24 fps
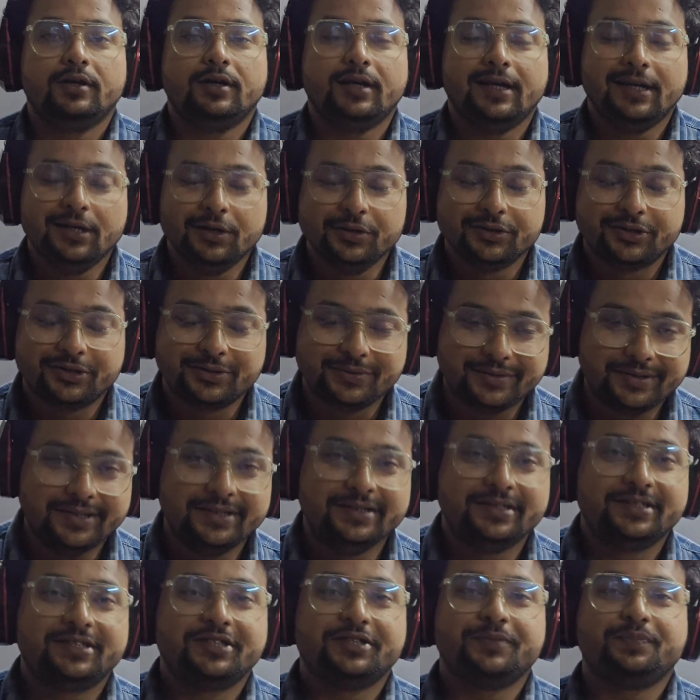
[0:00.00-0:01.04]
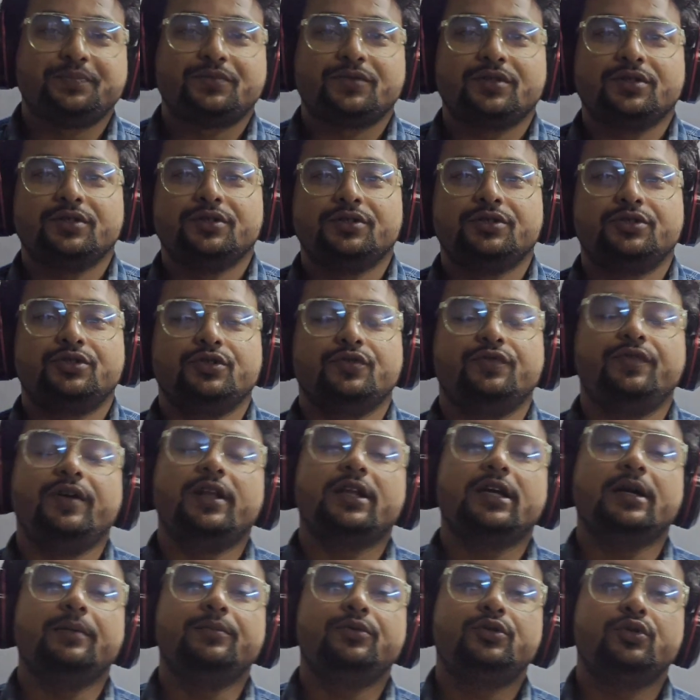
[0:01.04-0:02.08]
Hello students, so
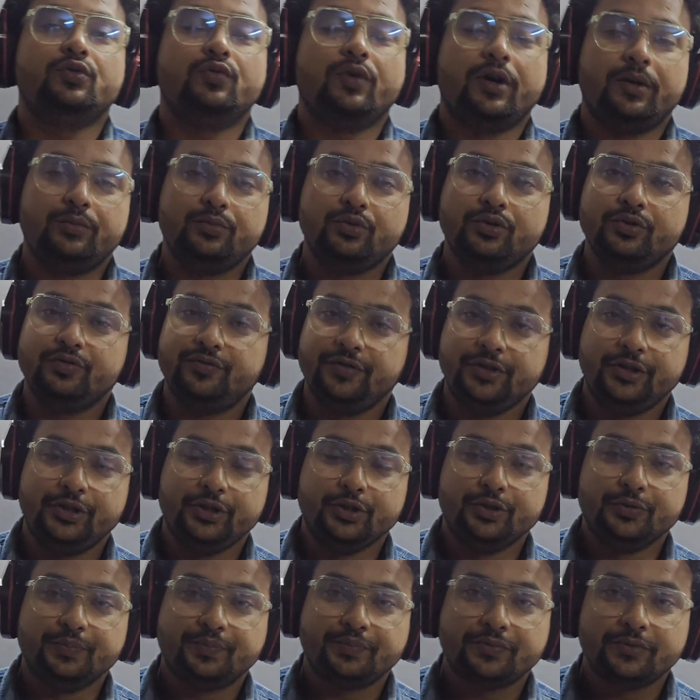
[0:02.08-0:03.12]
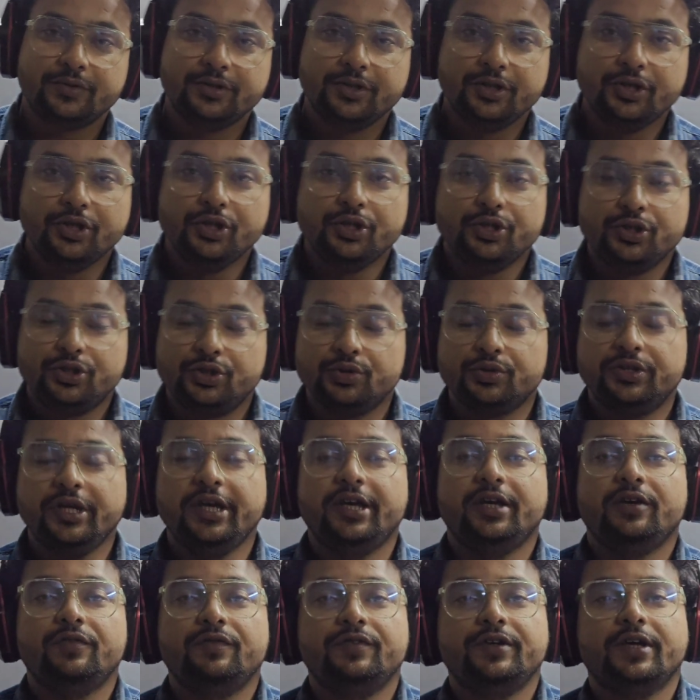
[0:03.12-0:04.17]
welcome to one more video.
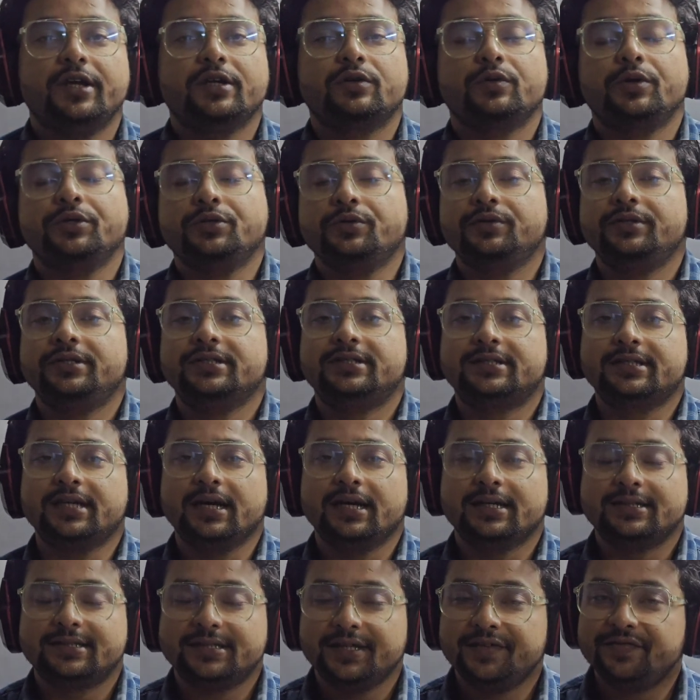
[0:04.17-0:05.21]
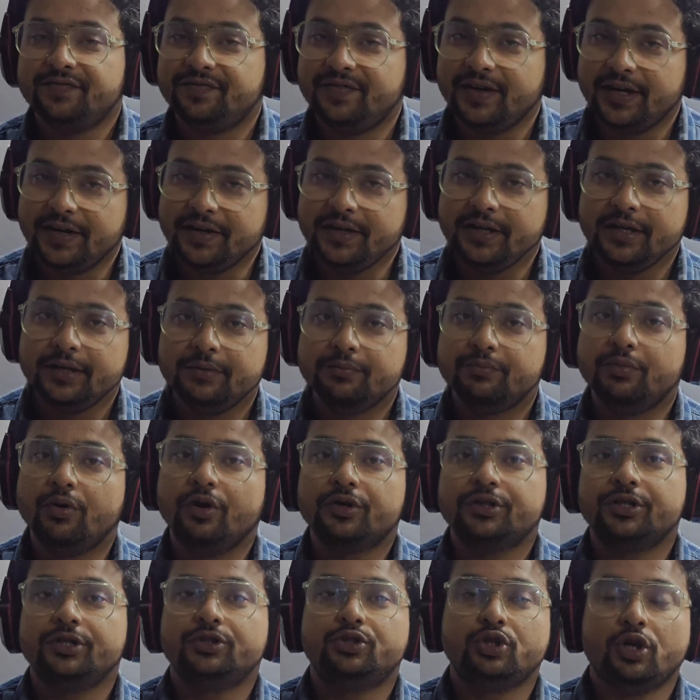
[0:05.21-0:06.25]
Today we are going to discuss a very
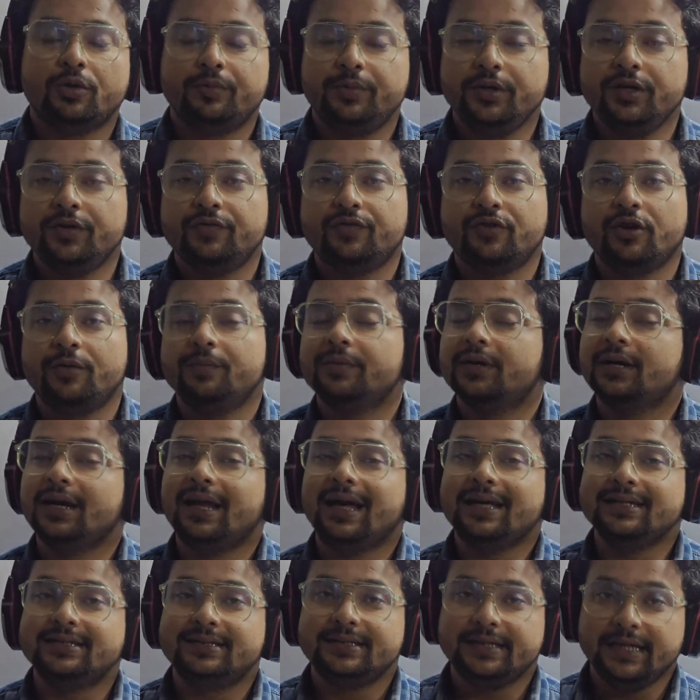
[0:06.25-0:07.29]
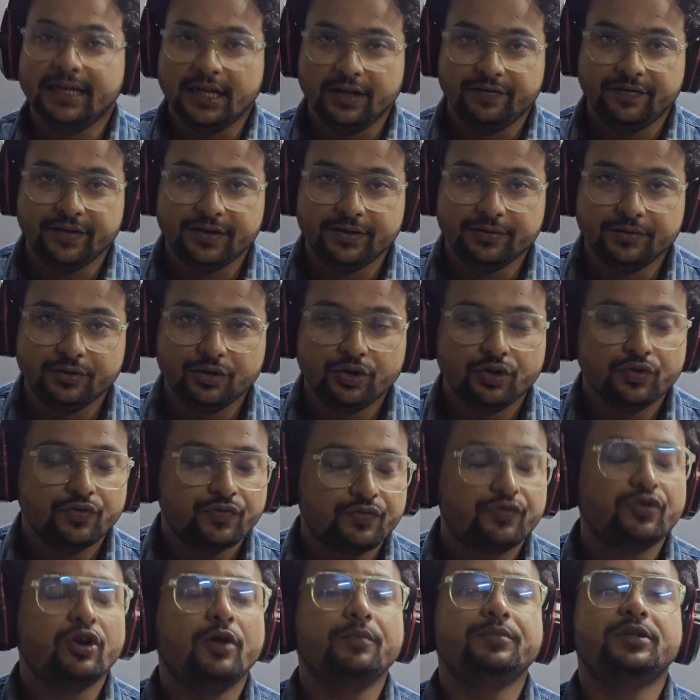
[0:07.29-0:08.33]
important topic from class 11
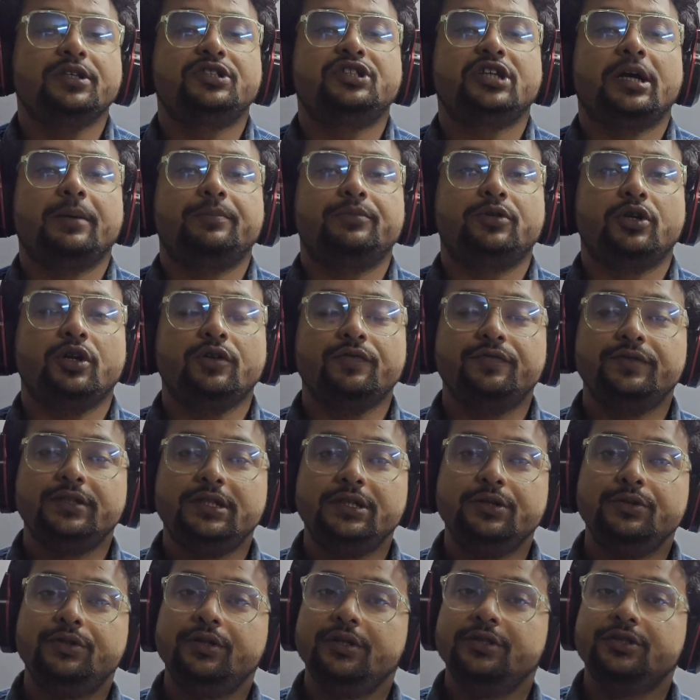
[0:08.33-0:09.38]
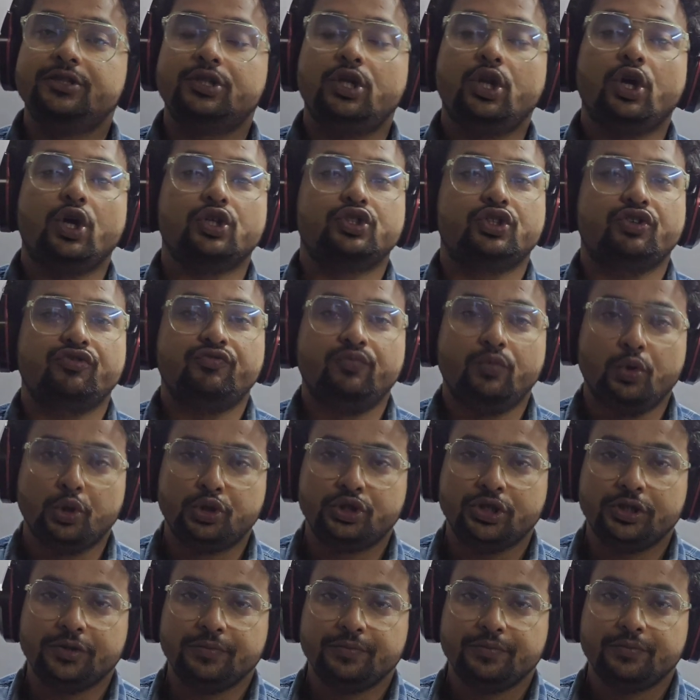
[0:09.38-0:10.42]
from the chapter of Newton's laws of
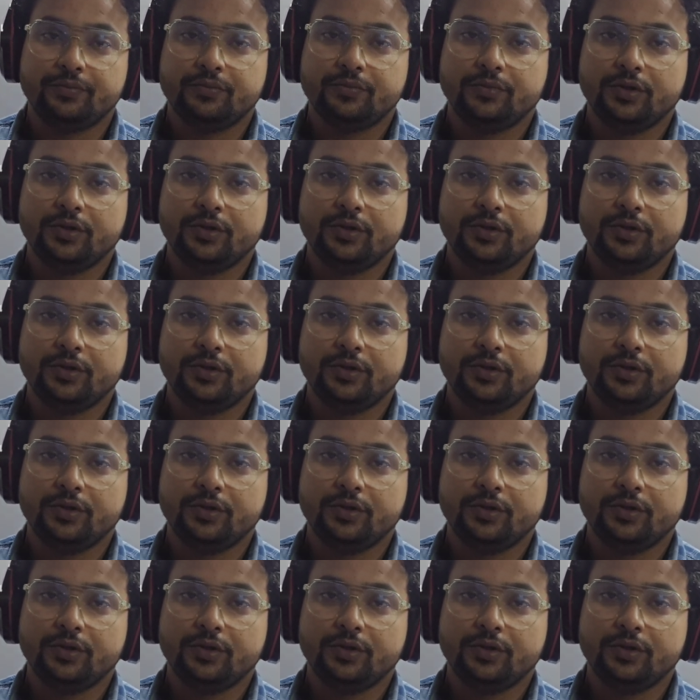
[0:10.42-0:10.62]
motion.